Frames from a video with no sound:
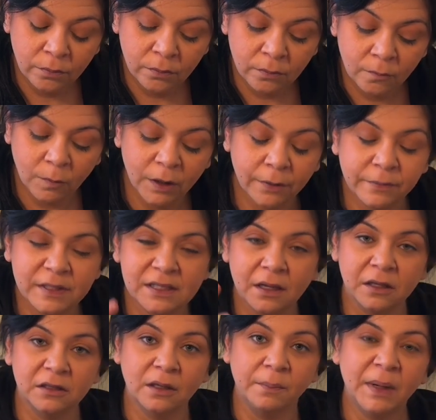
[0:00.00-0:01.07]
where it was
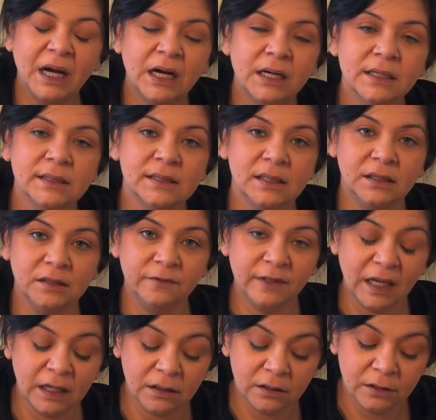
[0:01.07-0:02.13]
like the positive
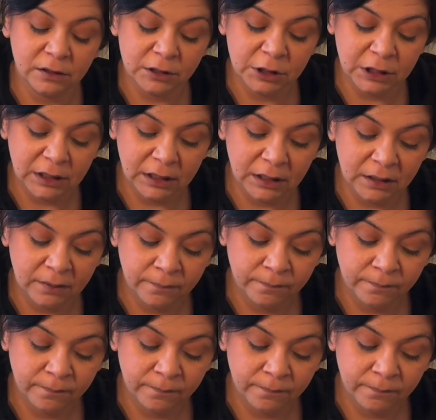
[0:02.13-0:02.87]
energy